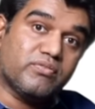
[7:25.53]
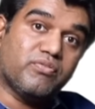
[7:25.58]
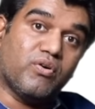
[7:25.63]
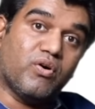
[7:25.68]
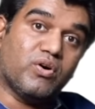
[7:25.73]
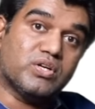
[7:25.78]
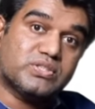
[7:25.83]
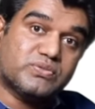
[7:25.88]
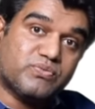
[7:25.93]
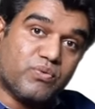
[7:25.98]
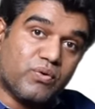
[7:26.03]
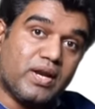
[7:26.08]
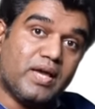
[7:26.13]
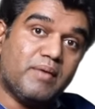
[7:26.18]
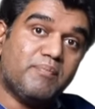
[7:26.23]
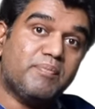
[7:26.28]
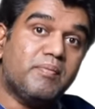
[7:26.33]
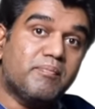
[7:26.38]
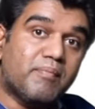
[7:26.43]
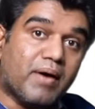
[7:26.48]

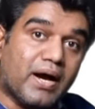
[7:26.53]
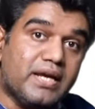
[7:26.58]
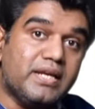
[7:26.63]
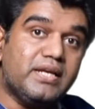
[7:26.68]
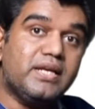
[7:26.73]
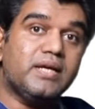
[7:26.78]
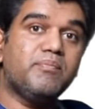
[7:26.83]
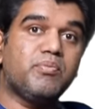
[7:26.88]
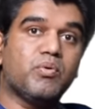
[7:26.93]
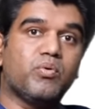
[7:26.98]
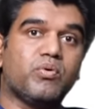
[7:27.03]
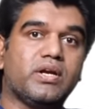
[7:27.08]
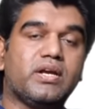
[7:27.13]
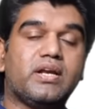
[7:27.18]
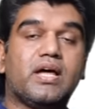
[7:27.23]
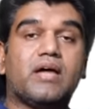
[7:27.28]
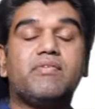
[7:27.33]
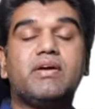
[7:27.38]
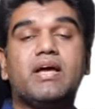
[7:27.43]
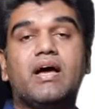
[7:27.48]
Phospholipid binding
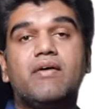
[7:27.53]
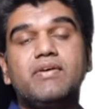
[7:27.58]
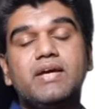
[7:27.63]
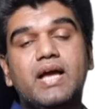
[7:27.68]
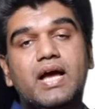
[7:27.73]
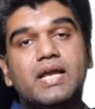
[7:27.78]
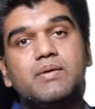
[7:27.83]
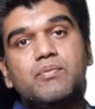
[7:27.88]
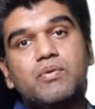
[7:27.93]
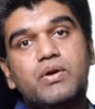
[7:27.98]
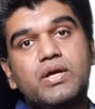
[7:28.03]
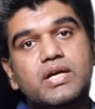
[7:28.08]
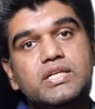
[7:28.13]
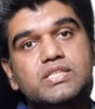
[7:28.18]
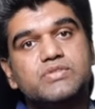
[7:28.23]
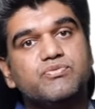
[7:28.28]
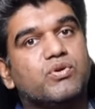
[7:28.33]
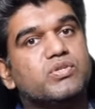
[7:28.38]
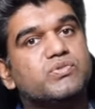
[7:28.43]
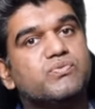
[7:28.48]
protein. Are we having antibody
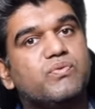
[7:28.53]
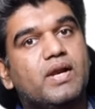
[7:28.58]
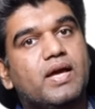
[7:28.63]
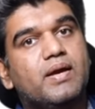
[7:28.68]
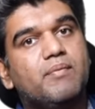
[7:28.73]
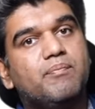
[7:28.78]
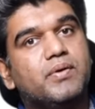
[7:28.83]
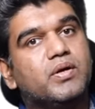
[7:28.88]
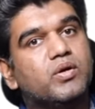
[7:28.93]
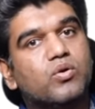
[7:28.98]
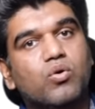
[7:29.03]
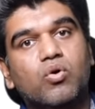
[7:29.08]
against phospholipid?